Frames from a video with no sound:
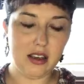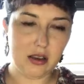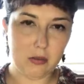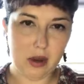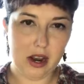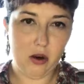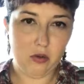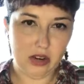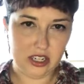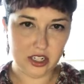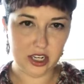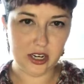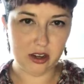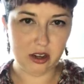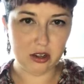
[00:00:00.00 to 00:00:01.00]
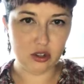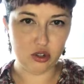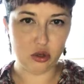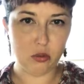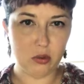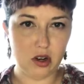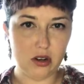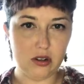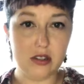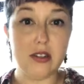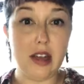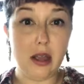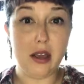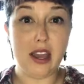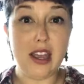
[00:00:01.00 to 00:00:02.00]
about reaching consumers
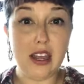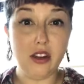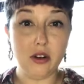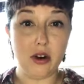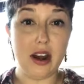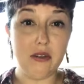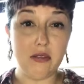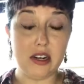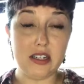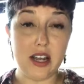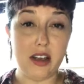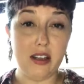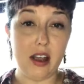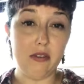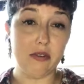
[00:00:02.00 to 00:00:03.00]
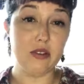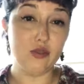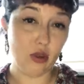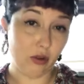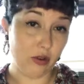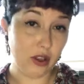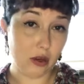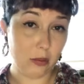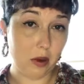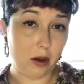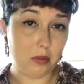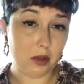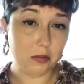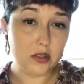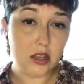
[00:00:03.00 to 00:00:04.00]
like in your everyday life and solving their
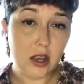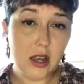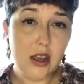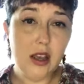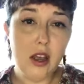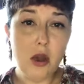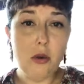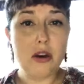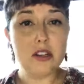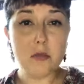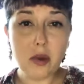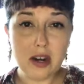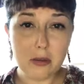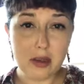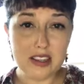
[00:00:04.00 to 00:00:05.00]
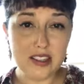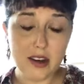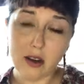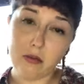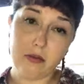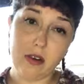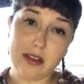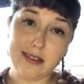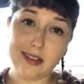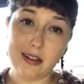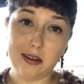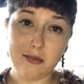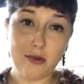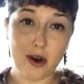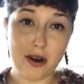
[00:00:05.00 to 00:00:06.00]
problems. Whereas B2B stuff is a
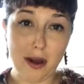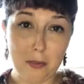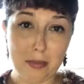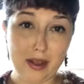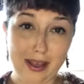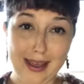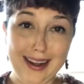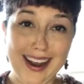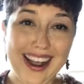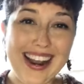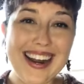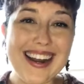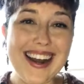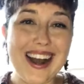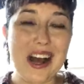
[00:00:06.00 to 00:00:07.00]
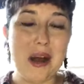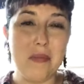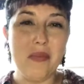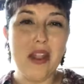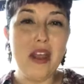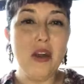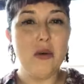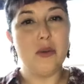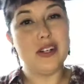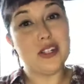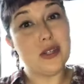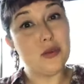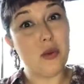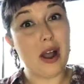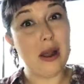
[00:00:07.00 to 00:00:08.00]
little more complicated, which
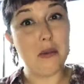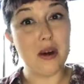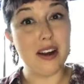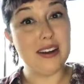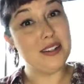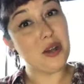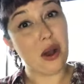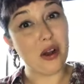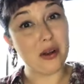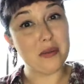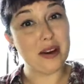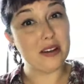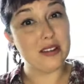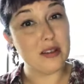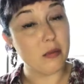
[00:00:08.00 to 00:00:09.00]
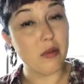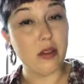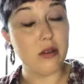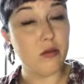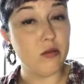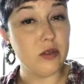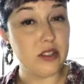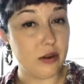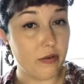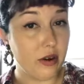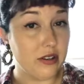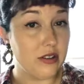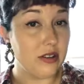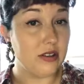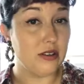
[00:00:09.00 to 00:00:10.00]
is why we're going to talk about some of the
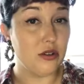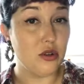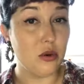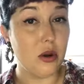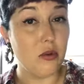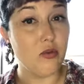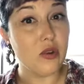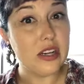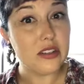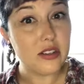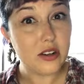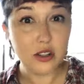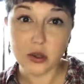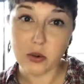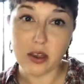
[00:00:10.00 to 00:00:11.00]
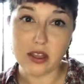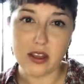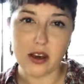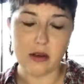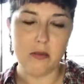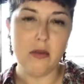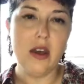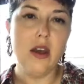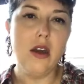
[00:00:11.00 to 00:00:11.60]
differences in doing research with them.